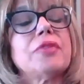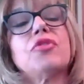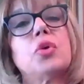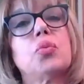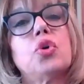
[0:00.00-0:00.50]
If
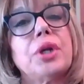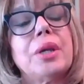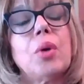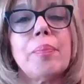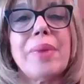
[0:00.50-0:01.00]
you
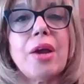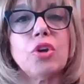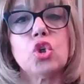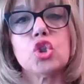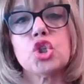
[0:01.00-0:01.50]
worry
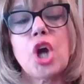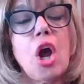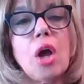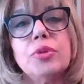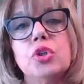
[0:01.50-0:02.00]
about your
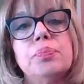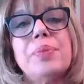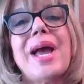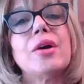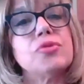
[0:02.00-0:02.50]
job, you're
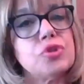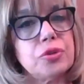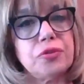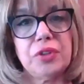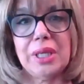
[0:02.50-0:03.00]
bound
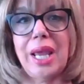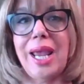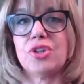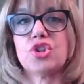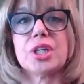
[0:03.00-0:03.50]
to feel
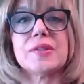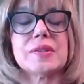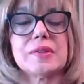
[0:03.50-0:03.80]
anxious.